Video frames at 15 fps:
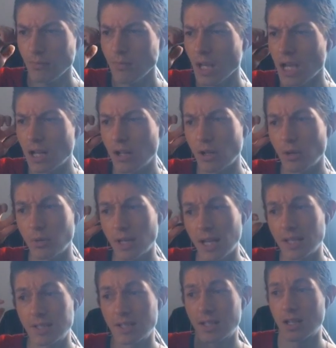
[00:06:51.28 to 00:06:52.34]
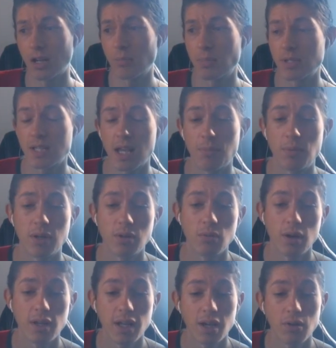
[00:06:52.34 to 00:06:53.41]
And I know KC Cup is happening
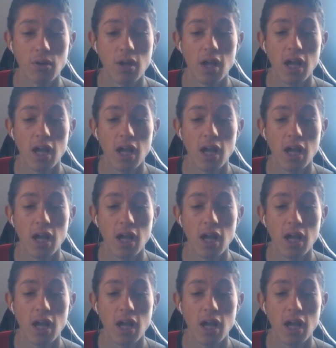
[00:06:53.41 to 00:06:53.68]
right now.